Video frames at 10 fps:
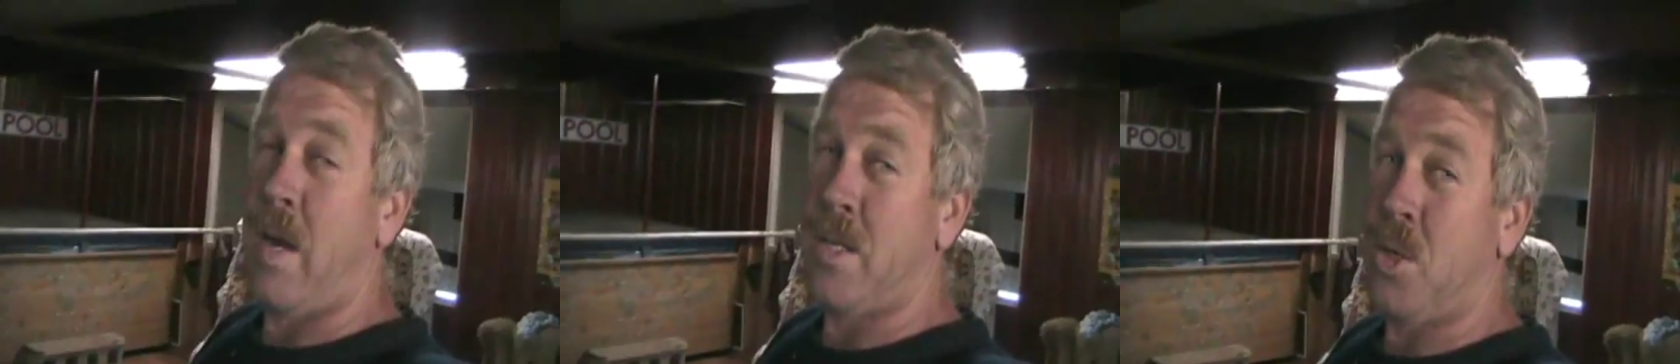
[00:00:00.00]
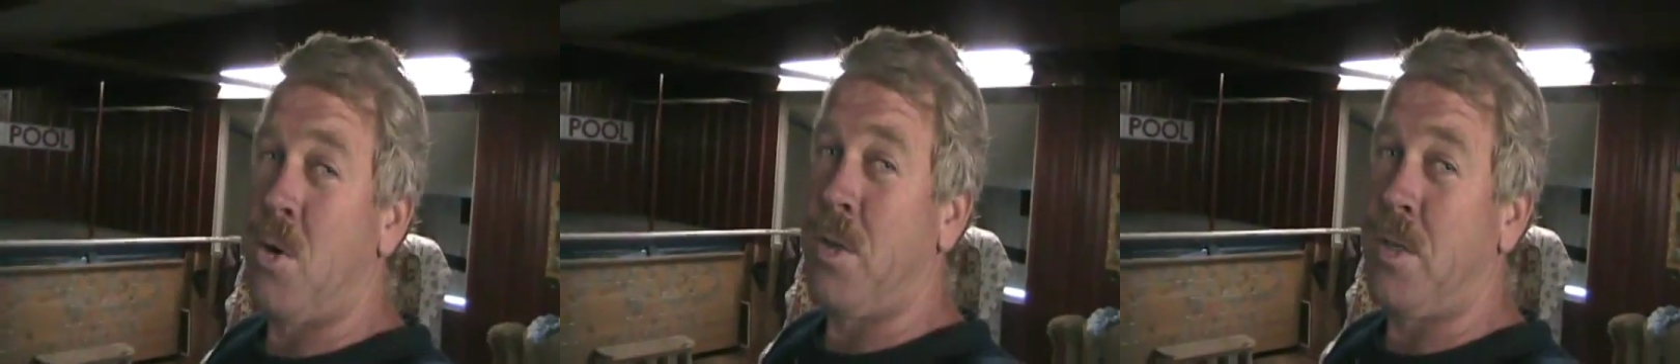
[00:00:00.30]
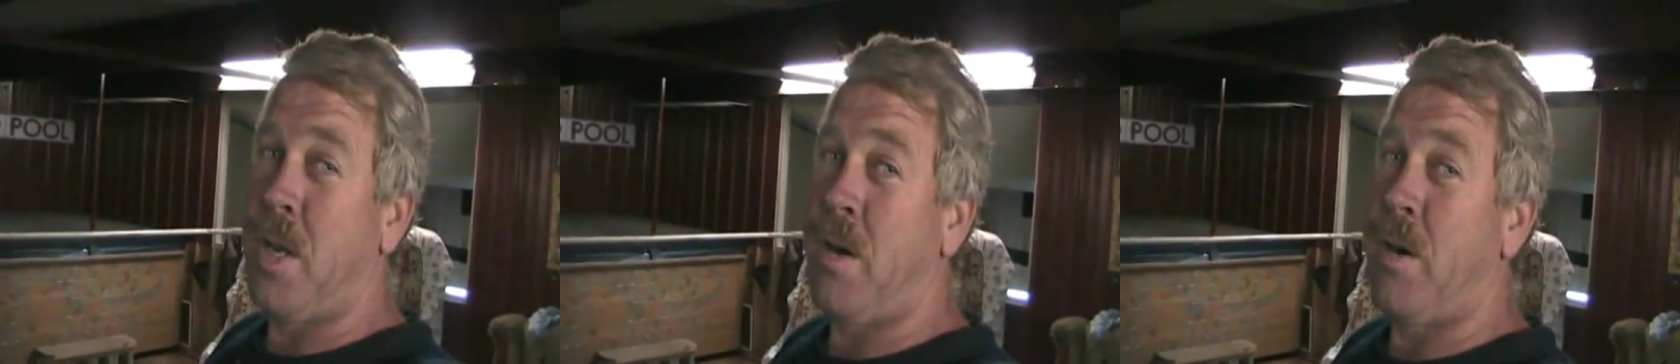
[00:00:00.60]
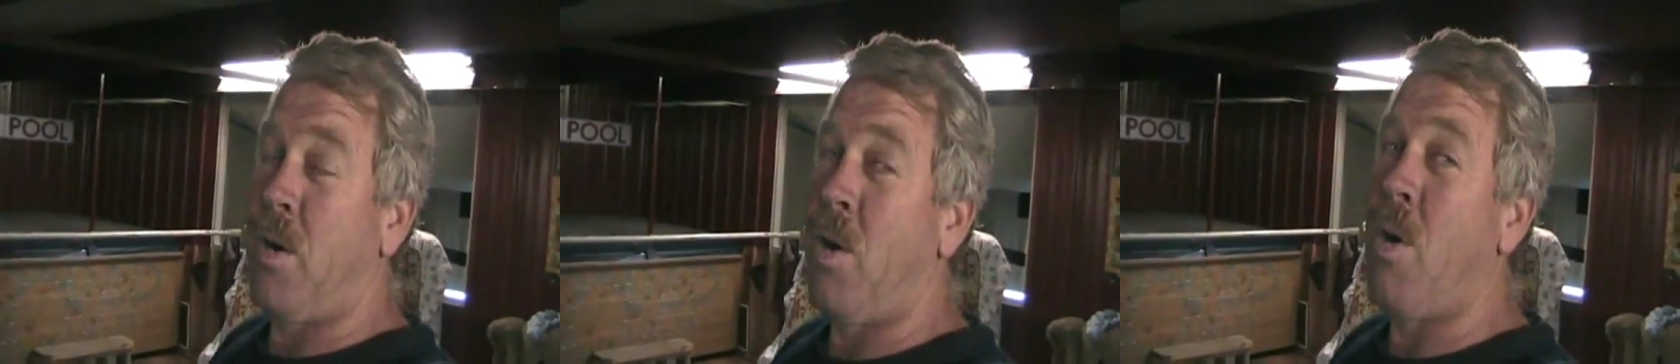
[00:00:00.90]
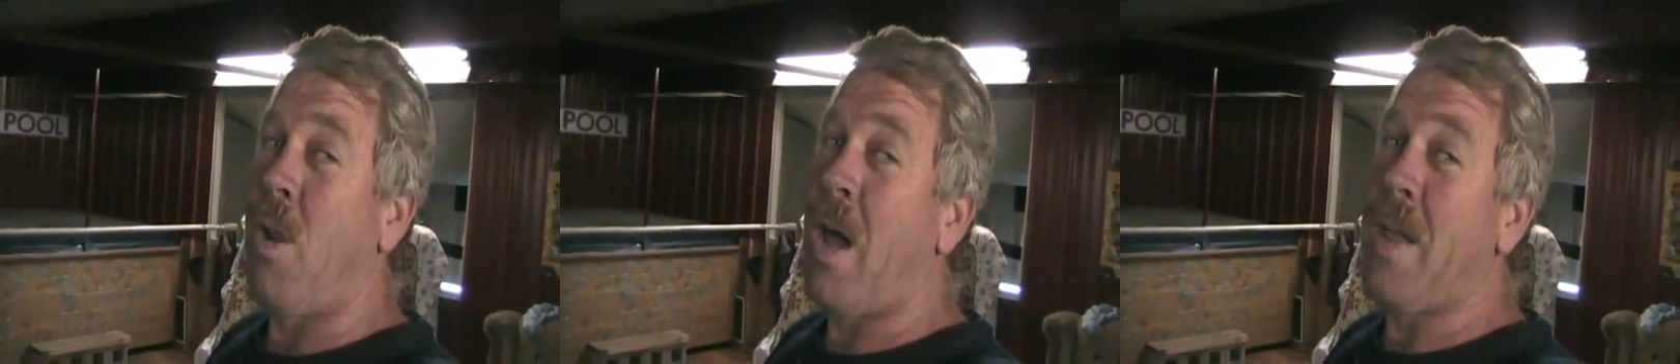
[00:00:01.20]
I scolded Garrett a
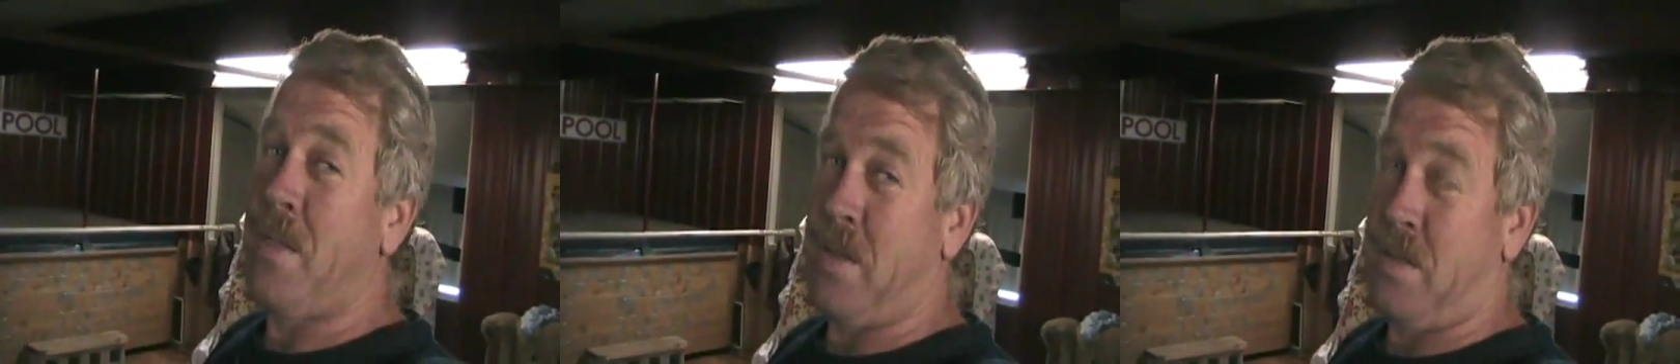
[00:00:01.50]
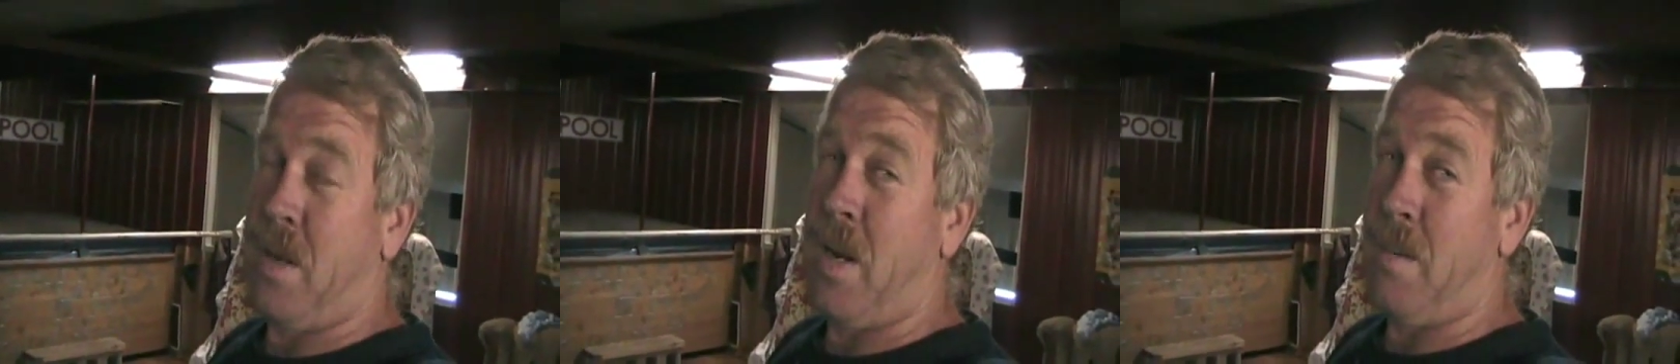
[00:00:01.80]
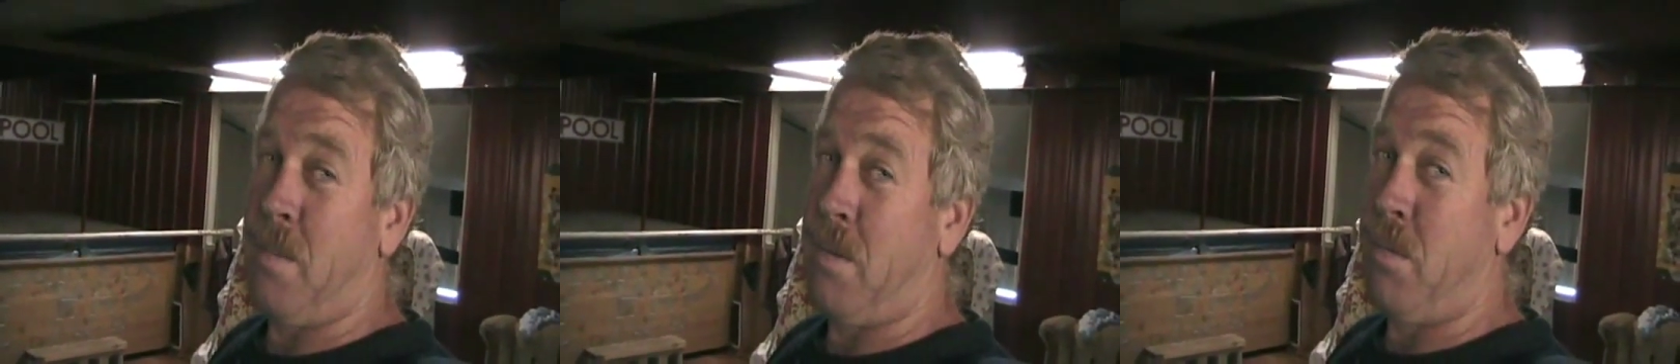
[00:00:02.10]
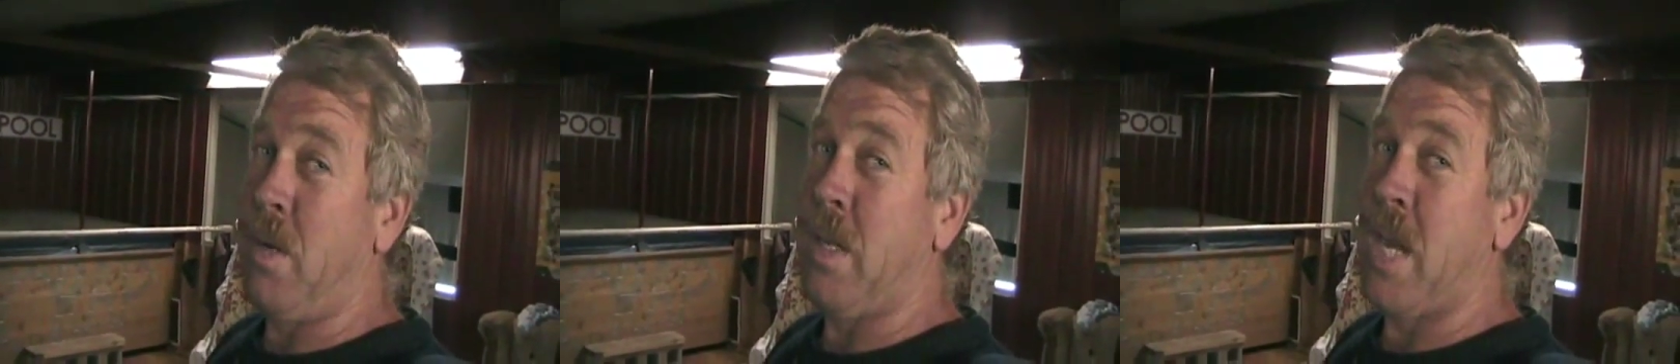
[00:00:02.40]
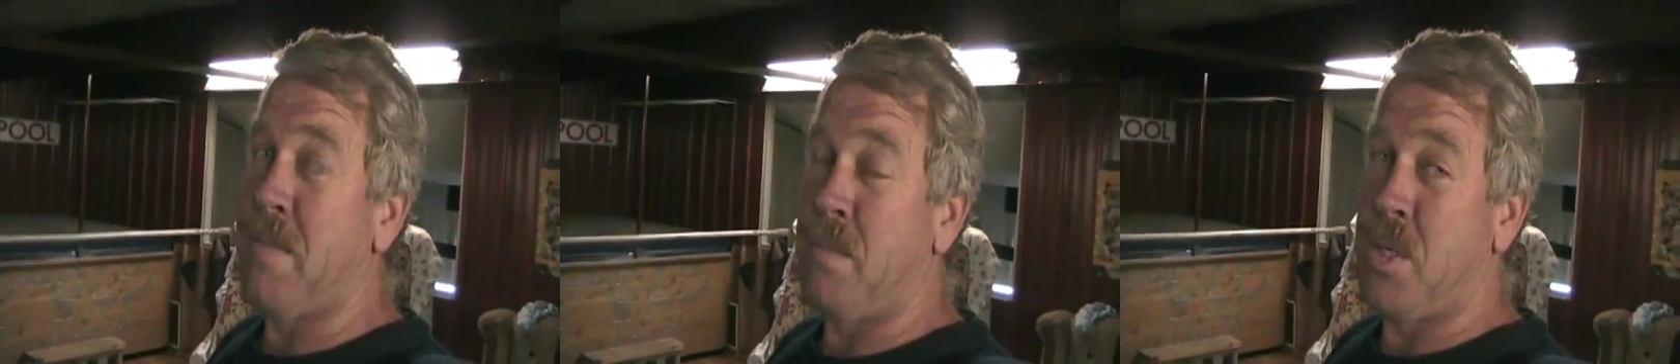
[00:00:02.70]
whole lot this time. Really
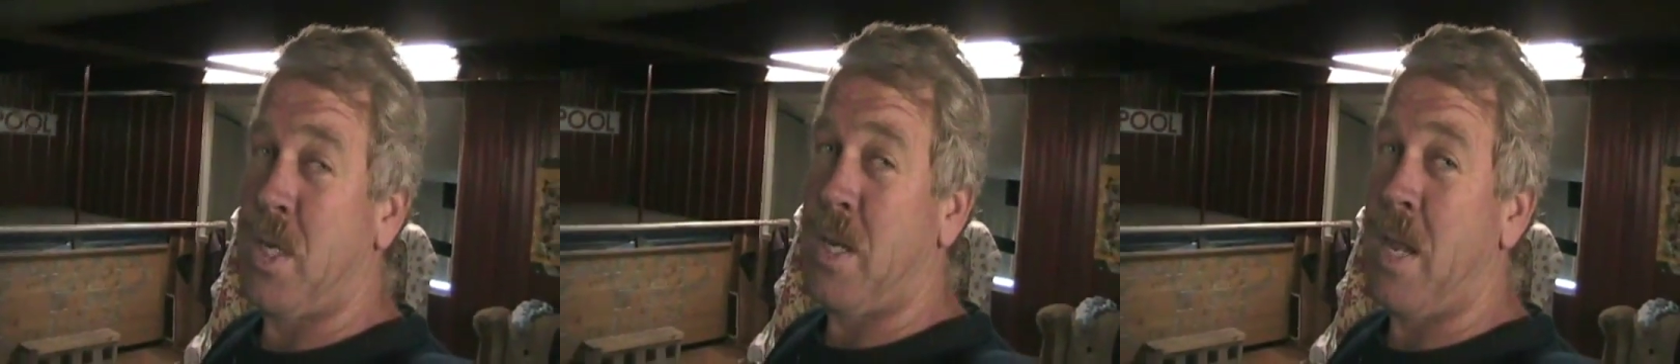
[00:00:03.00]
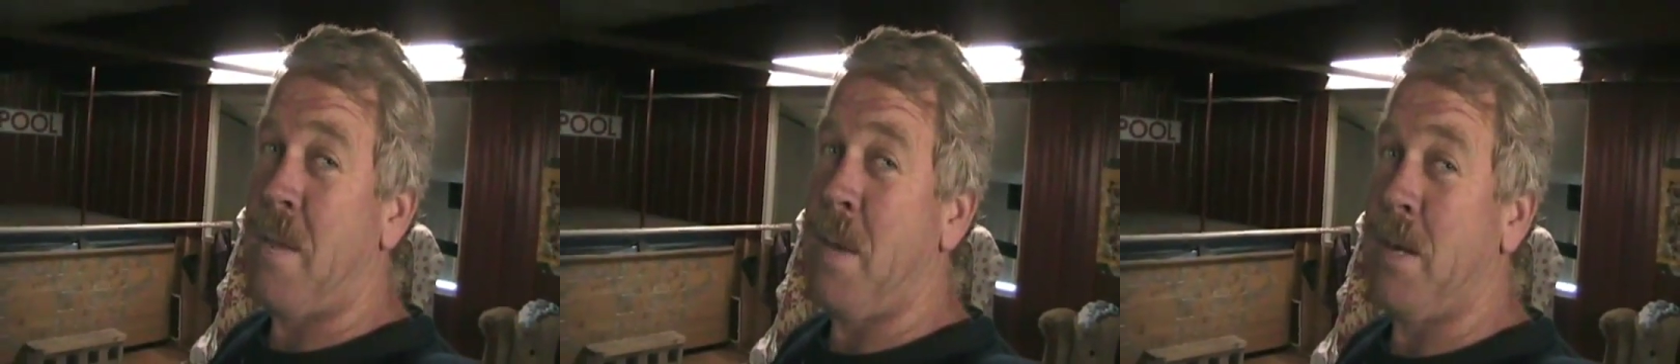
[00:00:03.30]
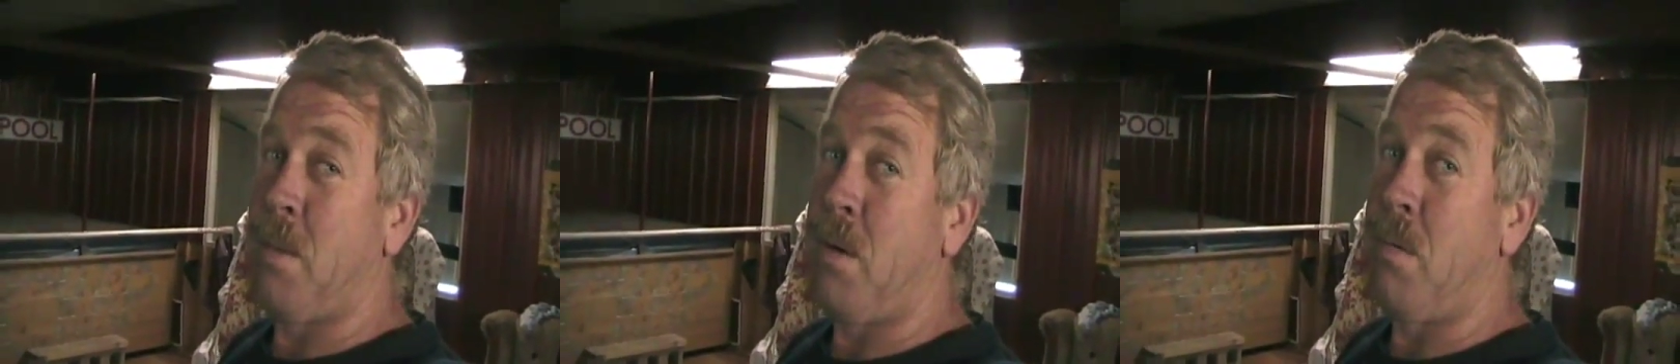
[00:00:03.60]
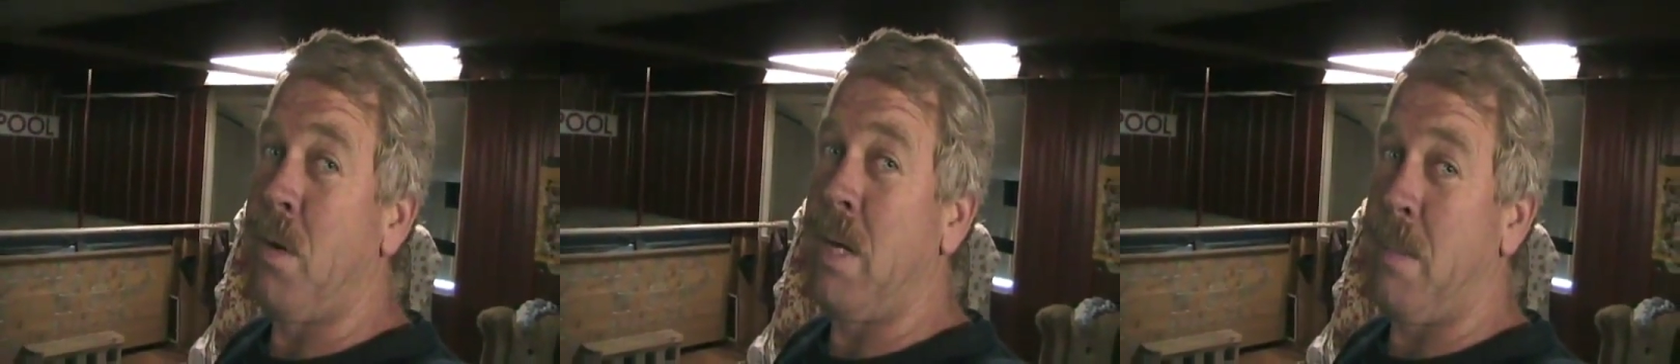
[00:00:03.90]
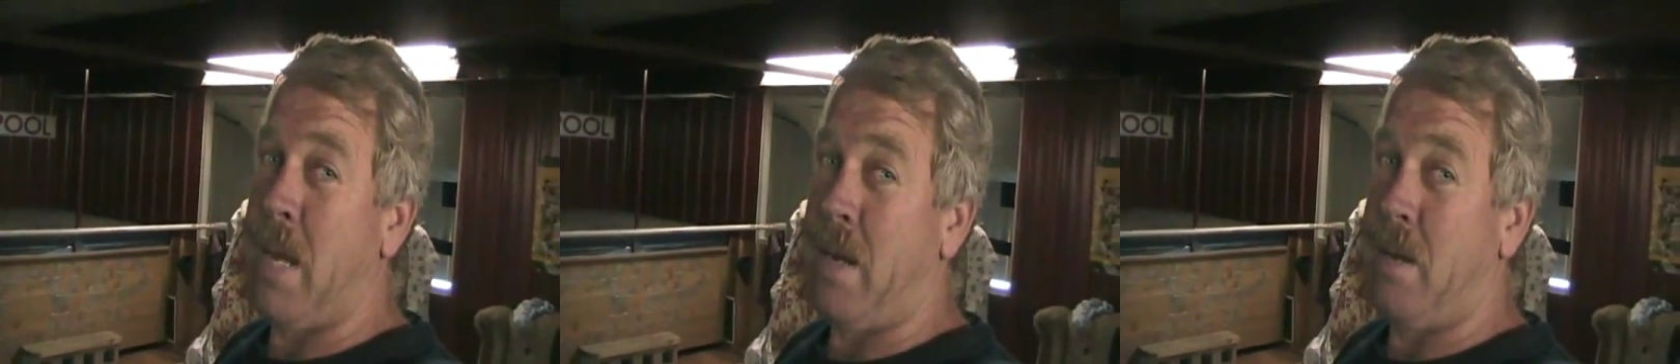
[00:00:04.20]
gave him shit, and that made him really
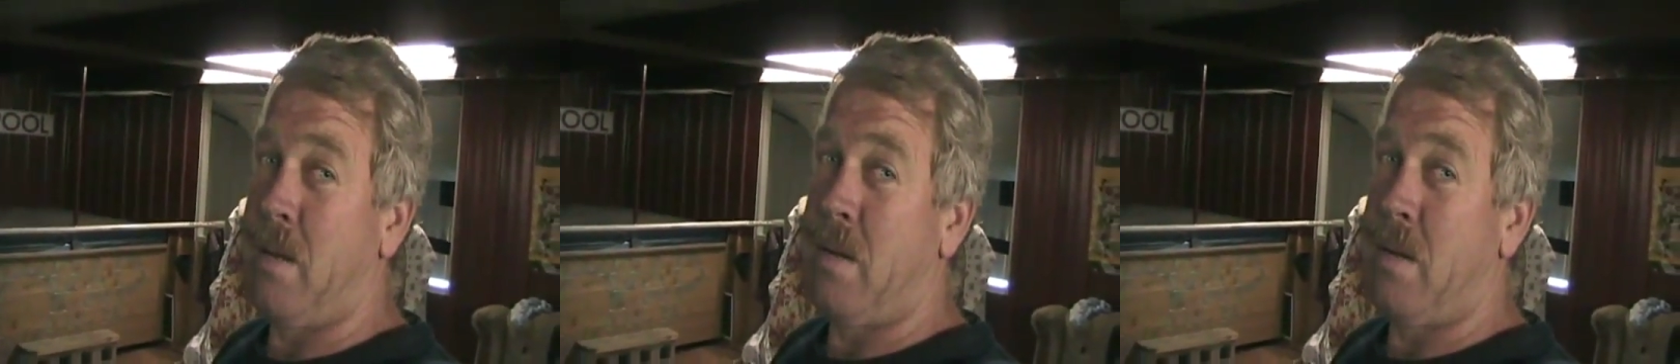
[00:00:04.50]
mad.